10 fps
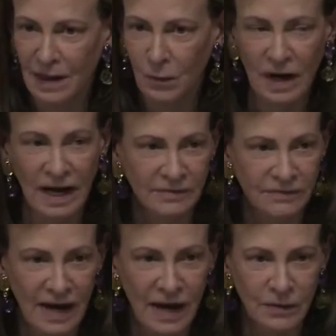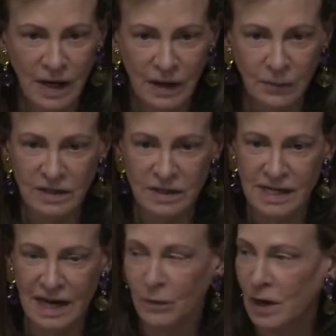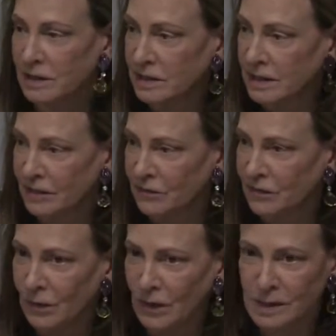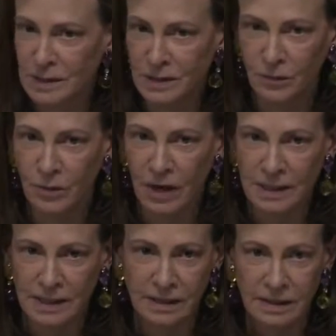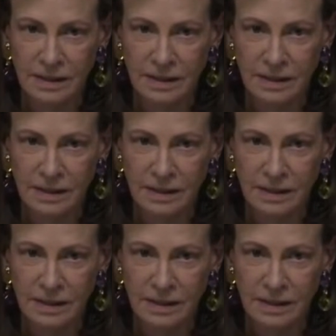what I found when I went to Taiwan to interview its new president.